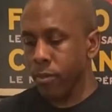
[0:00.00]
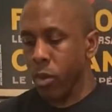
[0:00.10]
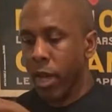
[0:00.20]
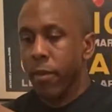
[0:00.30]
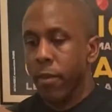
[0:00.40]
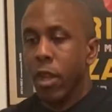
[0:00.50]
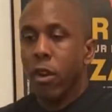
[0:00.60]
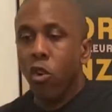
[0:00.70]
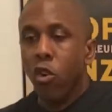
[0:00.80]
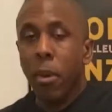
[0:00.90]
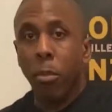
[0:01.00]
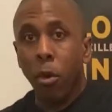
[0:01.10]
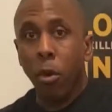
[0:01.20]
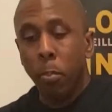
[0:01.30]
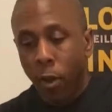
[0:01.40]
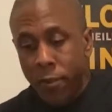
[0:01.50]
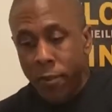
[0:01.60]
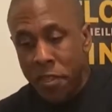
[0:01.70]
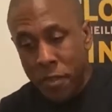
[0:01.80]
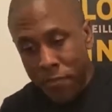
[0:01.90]
Okay. Remember,
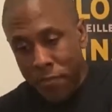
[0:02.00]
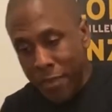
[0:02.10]
pulse